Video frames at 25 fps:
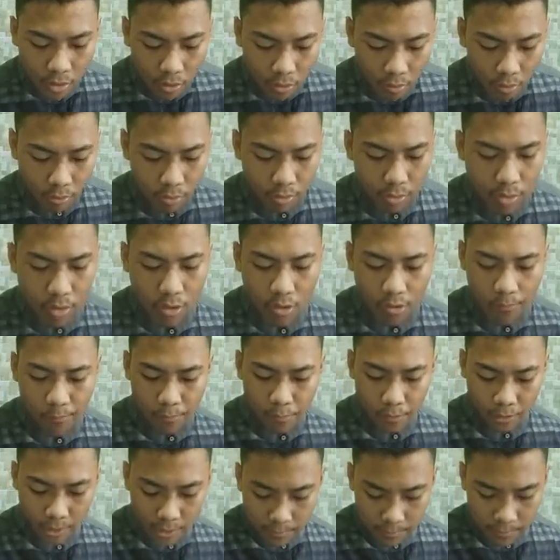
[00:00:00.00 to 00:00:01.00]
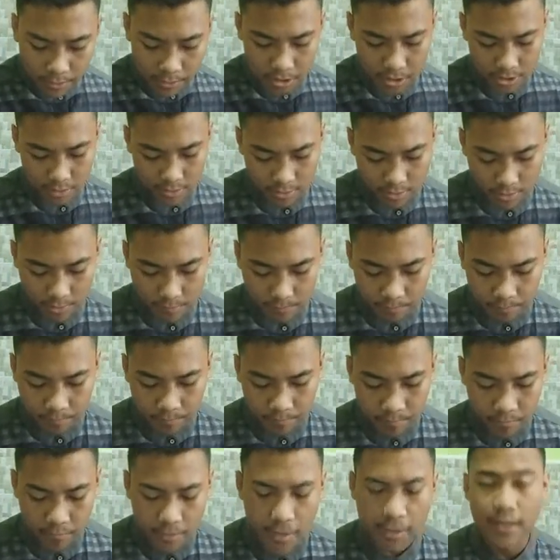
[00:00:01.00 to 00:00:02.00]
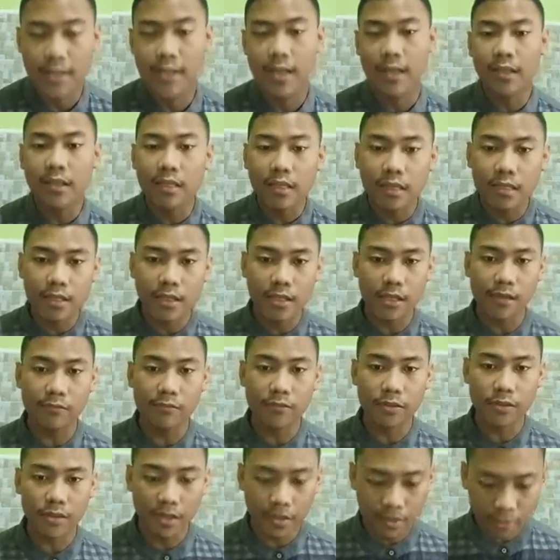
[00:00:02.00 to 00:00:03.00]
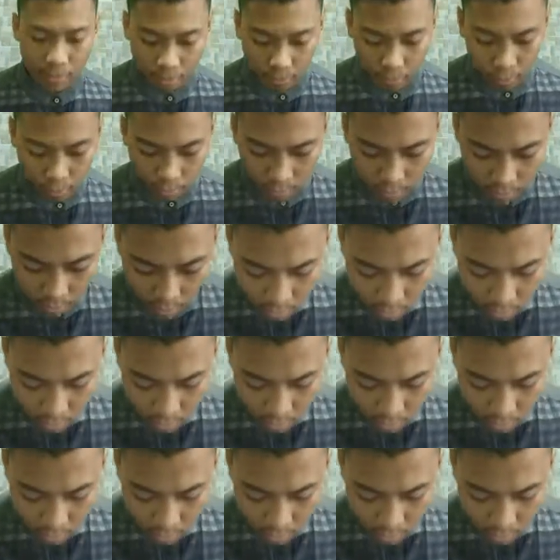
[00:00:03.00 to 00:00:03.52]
rule or prohibition. It's different at school.